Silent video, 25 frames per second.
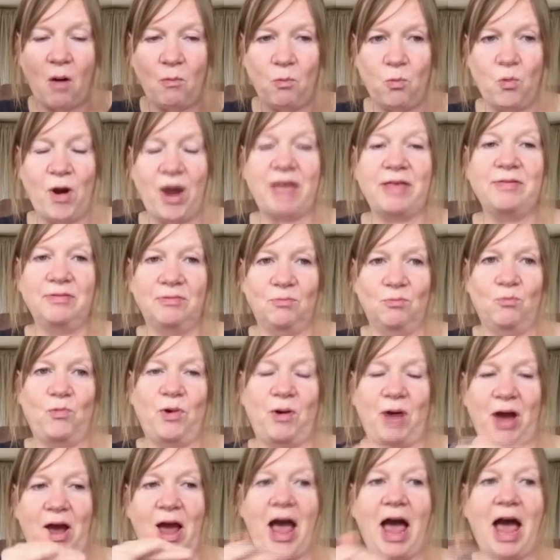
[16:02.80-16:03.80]
when
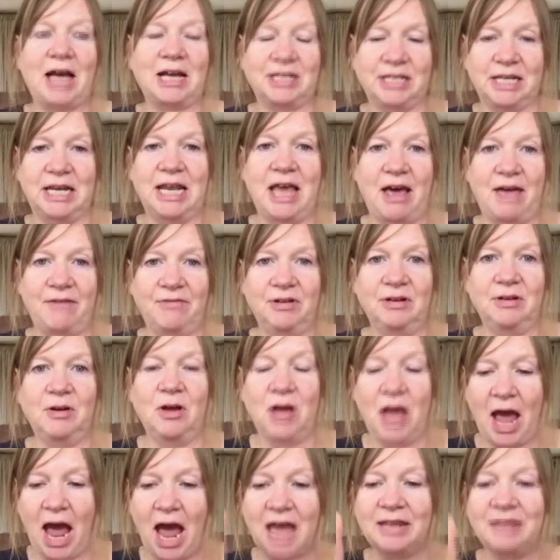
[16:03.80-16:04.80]
at
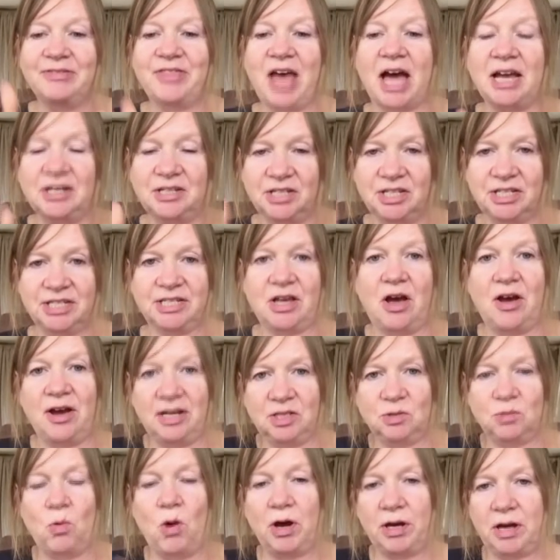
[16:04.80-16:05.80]
11, and that
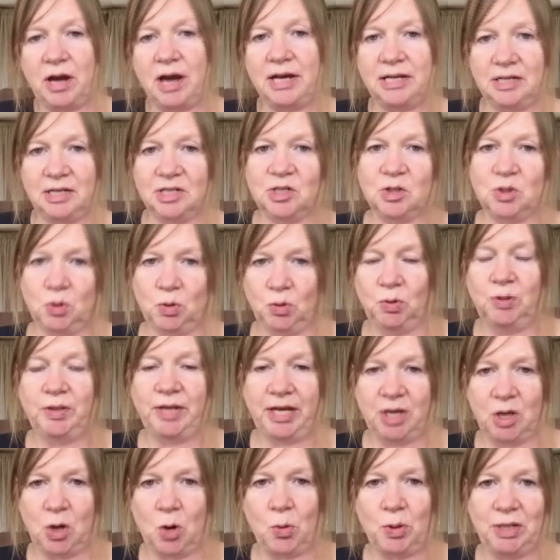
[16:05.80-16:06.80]
decides what kind of school
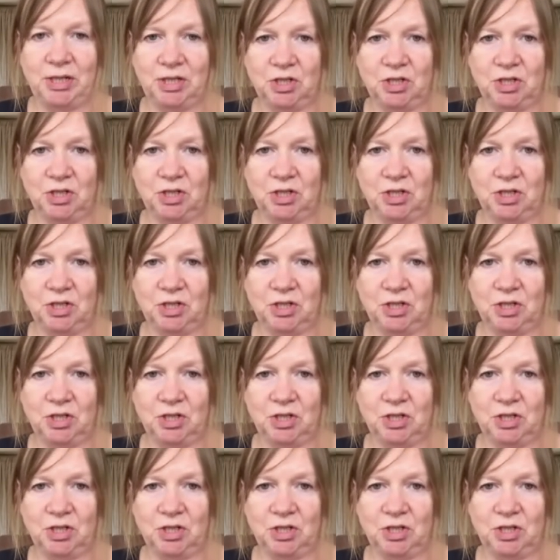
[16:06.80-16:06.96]
they go